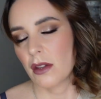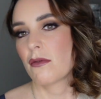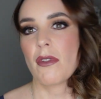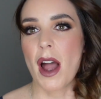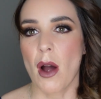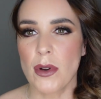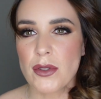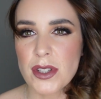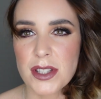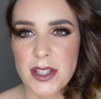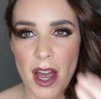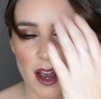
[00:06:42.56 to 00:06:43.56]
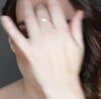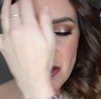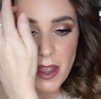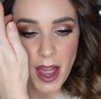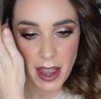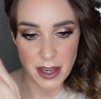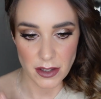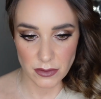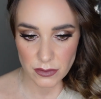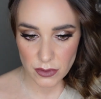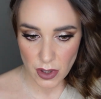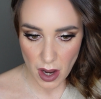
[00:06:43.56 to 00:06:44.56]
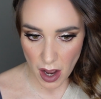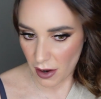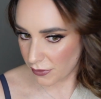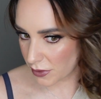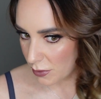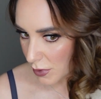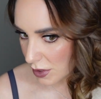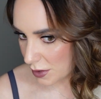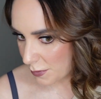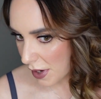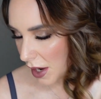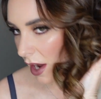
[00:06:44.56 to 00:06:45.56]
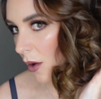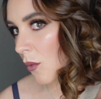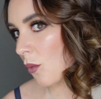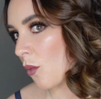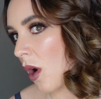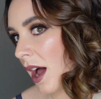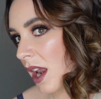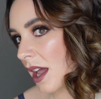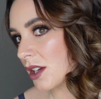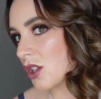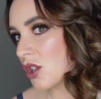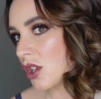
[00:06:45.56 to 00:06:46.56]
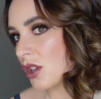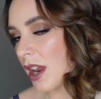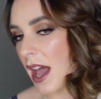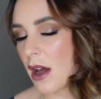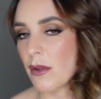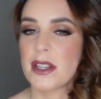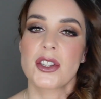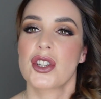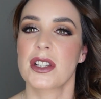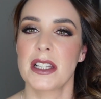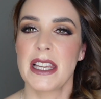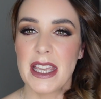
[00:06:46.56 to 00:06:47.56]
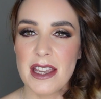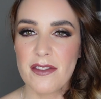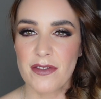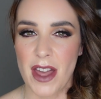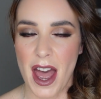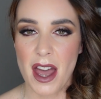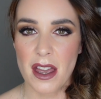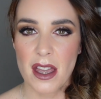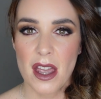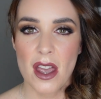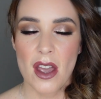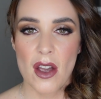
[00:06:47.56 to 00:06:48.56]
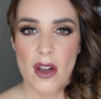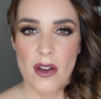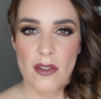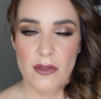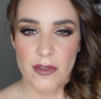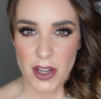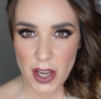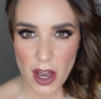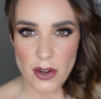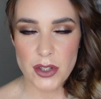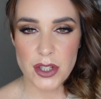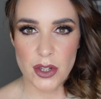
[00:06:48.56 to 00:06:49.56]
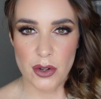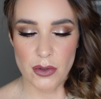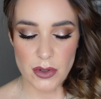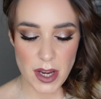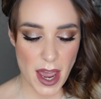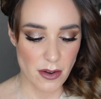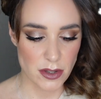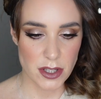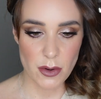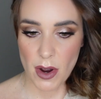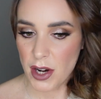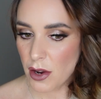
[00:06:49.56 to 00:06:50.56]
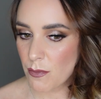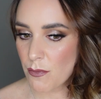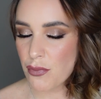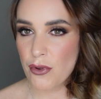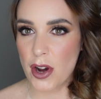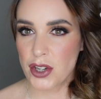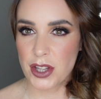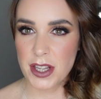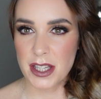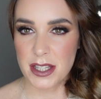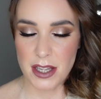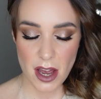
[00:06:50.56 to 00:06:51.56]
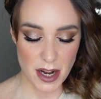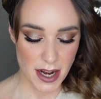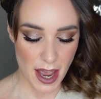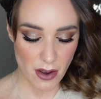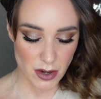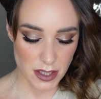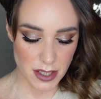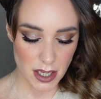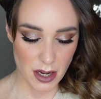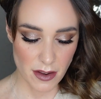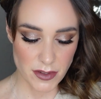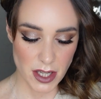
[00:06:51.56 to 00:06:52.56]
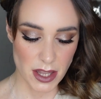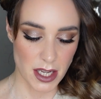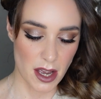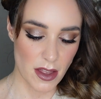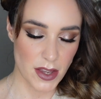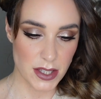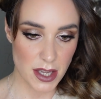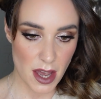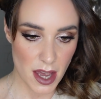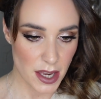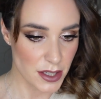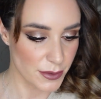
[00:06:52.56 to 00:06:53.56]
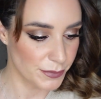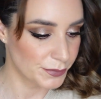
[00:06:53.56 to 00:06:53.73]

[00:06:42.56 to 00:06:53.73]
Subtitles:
Right, I will style that in afterwards, but what I like to do now is just leave that for the curls to cool down. So I don't brush this side out until I've done the other side.